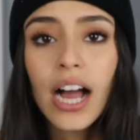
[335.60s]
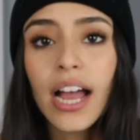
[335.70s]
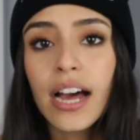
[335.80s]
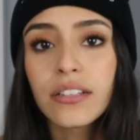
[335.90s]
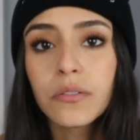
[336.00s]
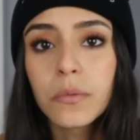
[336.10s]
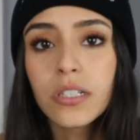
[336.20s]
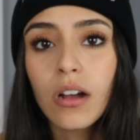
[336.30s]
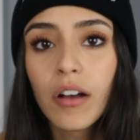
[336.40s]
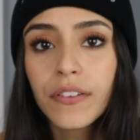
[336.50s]
I had too
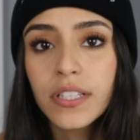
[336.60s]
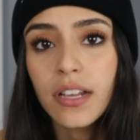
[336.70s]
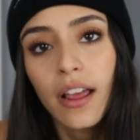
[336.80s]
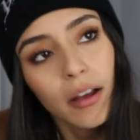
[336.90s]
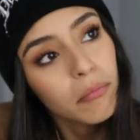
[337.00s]
much coffee today.